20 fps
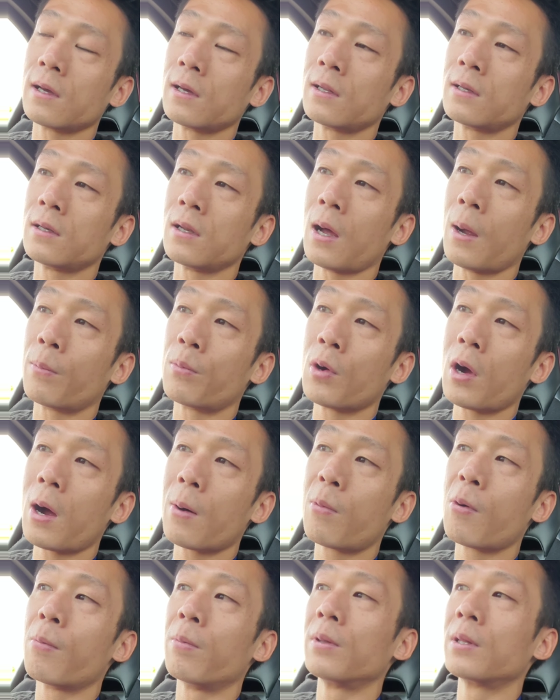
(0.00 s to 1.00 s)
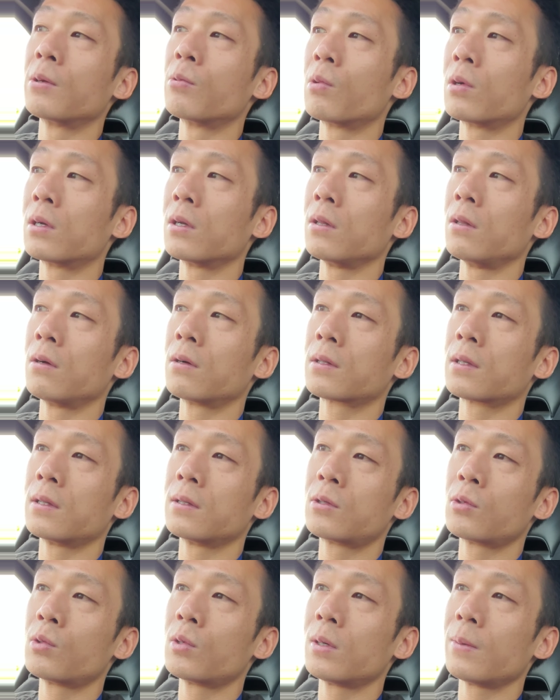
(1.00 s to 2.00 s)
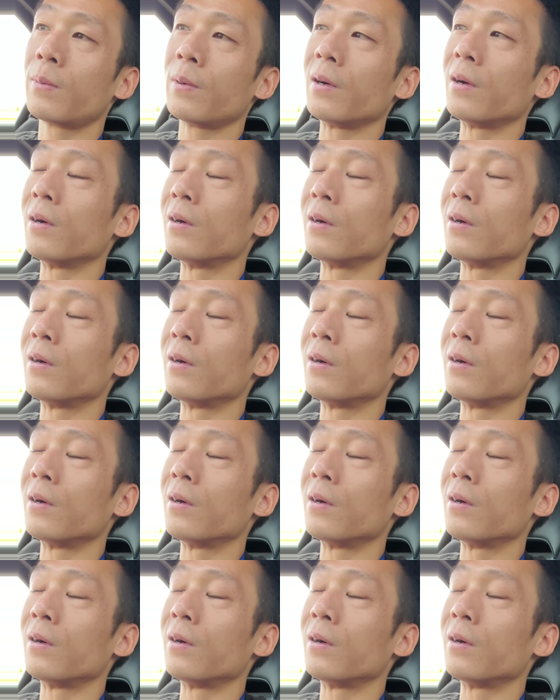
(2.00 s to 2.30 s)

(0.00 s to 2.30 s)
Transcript: then I probably would have looked into it.